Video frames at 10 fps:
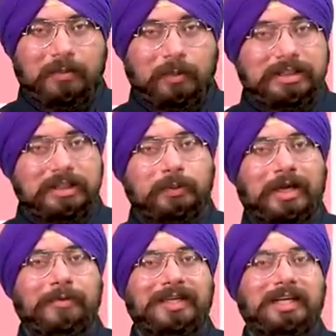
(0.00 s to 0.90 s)
which is
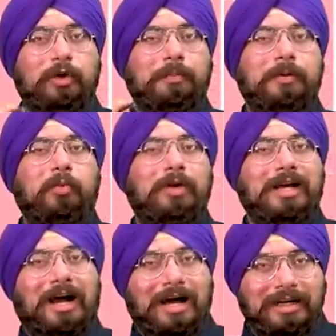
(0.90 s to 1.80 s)
why we need to promote
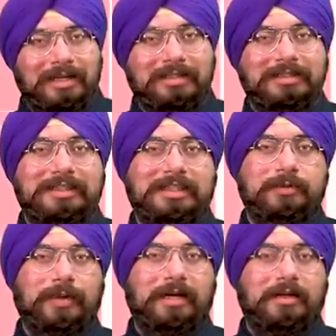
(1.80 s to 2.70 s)
our currency
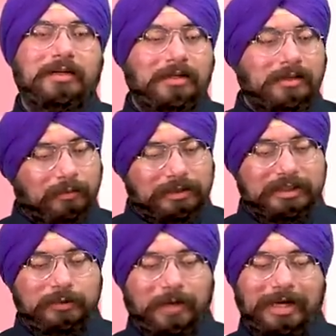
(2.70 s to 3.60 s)
as well which
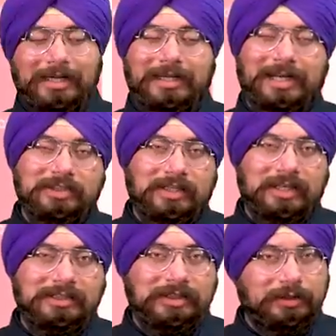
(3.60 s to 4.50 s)
is why
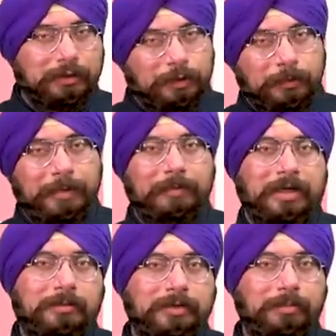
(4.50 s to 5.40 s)
internationalization of rupee
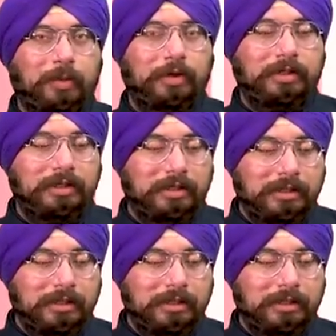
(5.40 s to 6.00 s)
becomes important.